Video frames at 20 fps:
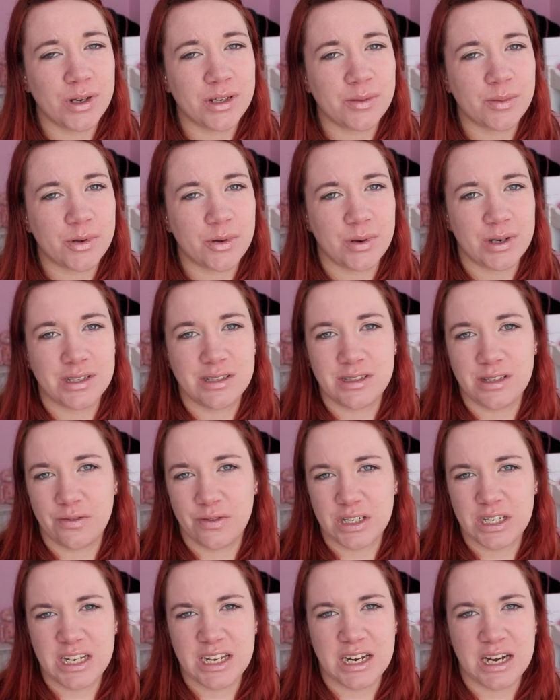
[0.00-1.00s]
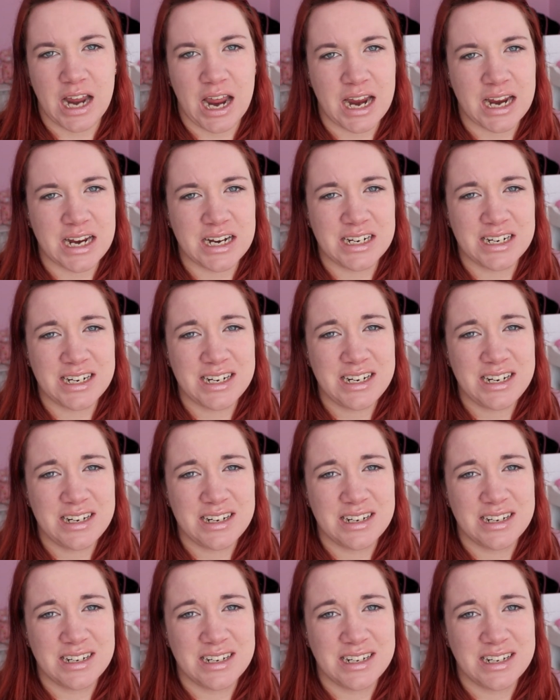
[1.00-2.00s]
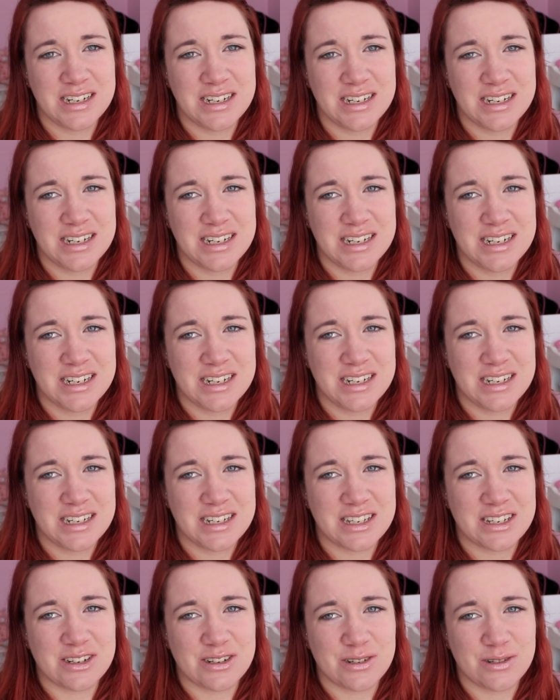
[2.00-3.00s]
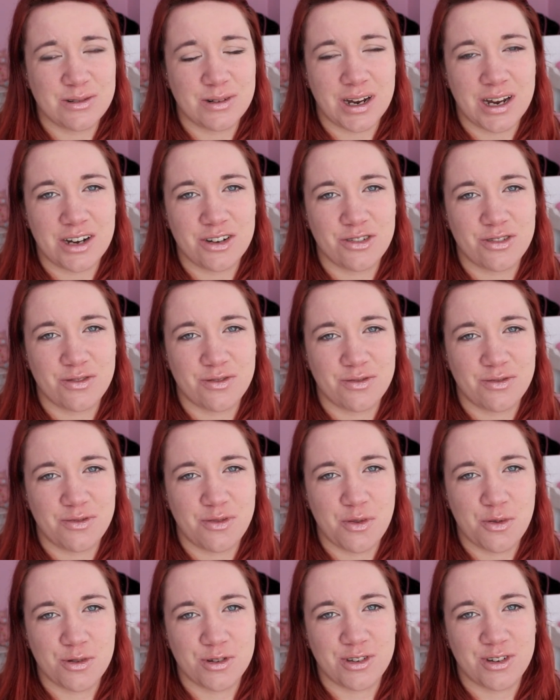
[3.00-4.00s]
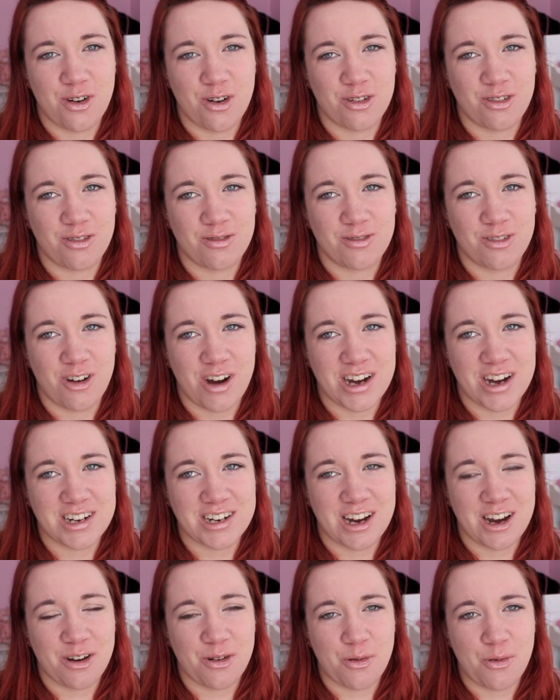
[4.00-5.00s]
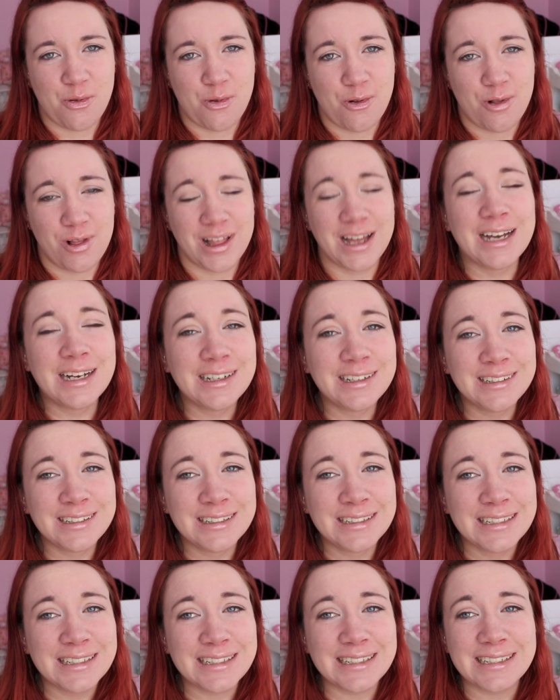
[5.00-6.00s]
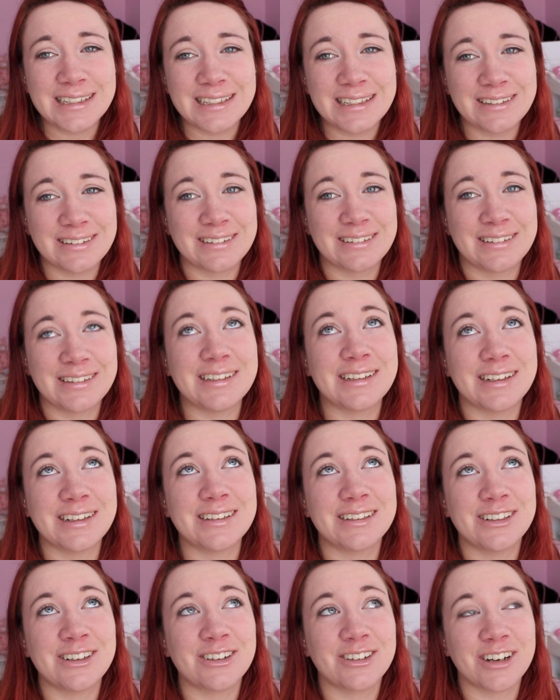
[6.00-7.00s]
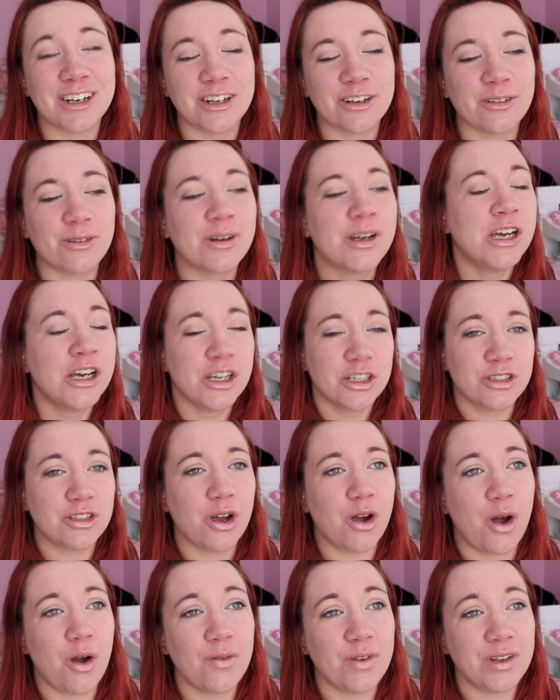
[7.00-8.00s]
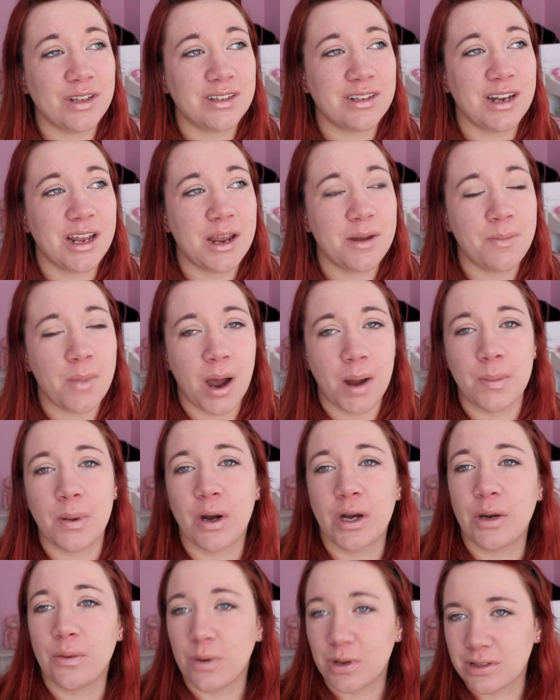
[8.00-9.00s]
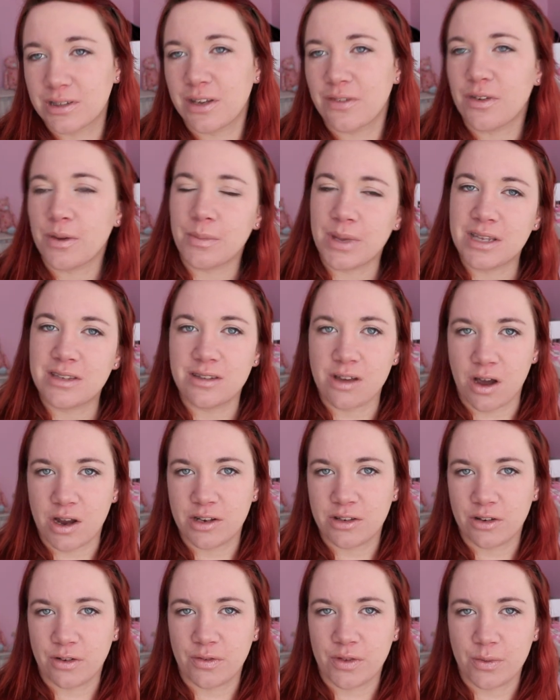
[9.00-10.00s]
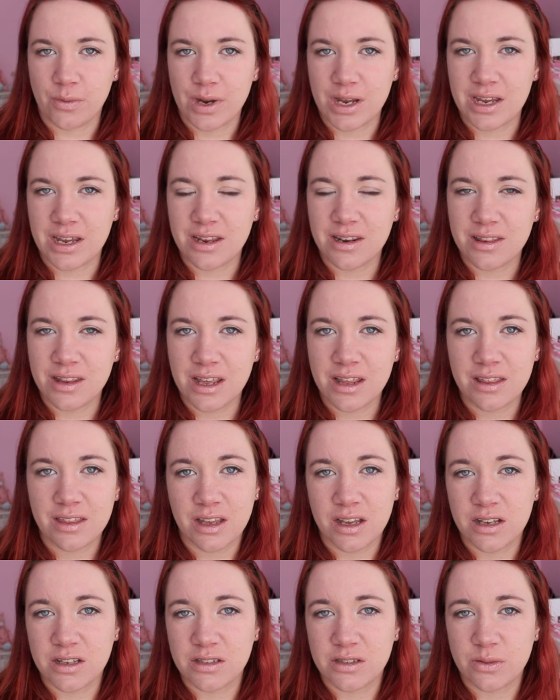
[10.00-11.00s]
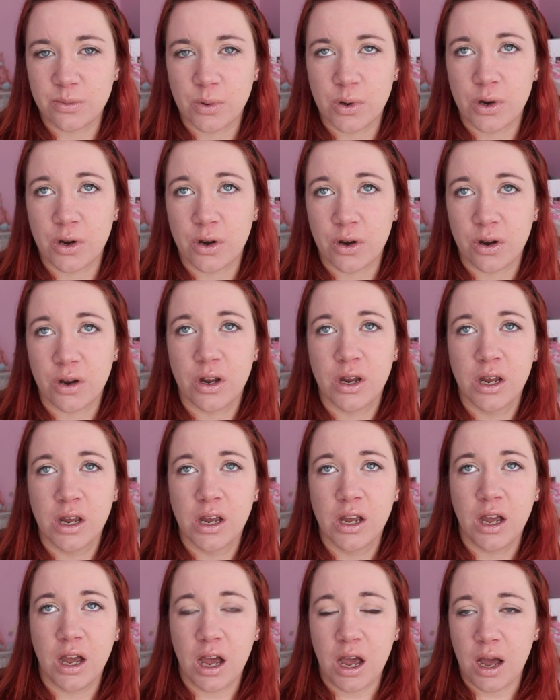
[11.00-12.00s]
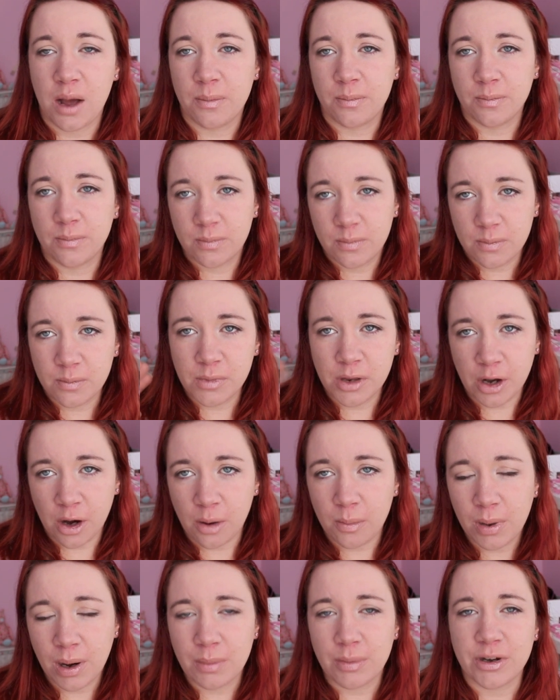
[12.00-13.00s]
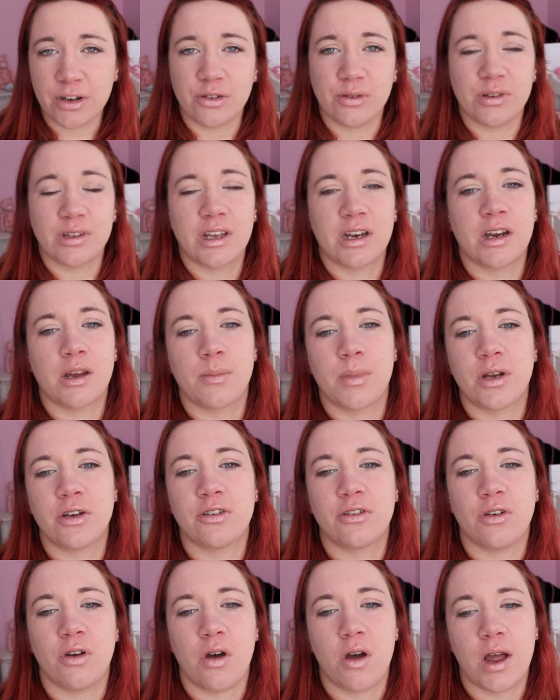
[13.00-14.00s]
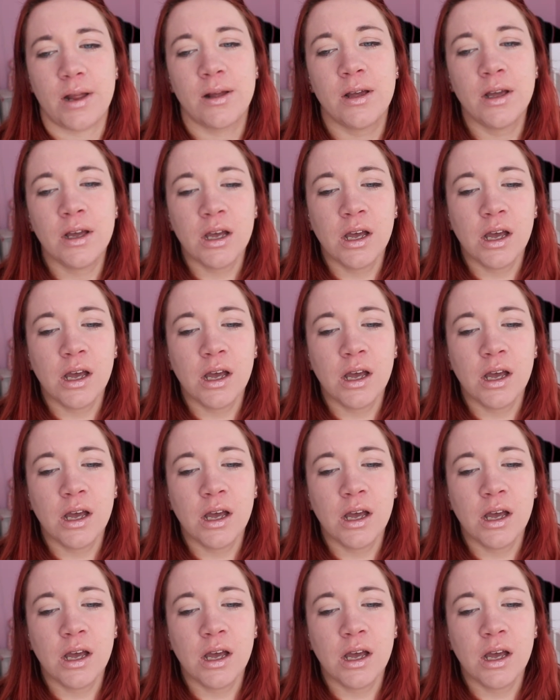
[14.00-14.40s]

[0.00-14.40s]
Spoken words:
is between 70 and 80. So 104 is not great at all. Yeah, not great at all. So obviously my body was giving me signs over the weekend that things were, you know, blood pressure was getting a bit too high.